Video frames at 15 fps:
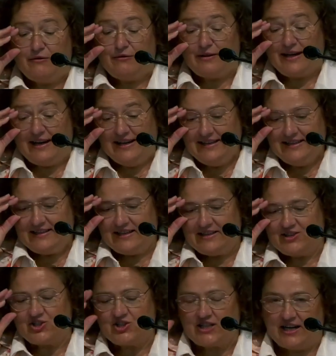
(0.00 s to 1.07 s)

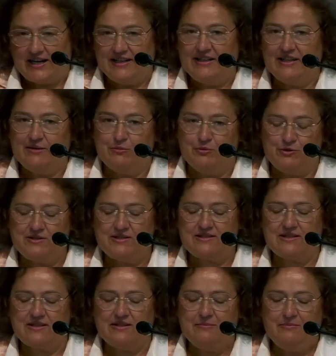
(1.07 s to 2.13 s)
Perhaps Stein
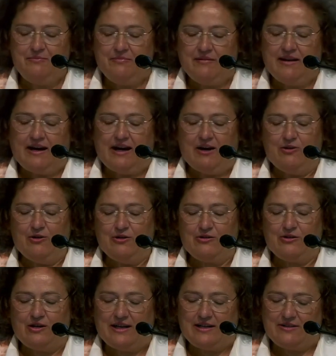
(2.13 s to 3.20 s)
would still have written a
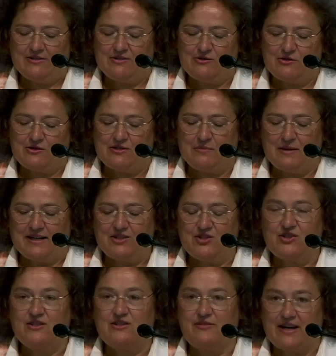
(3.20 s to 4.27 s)
systematic work in
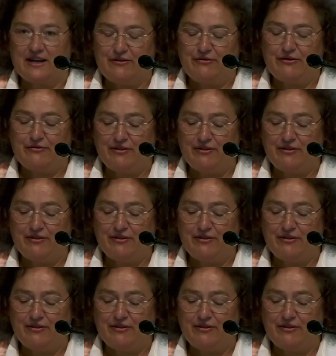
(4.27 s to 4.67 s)
Münster.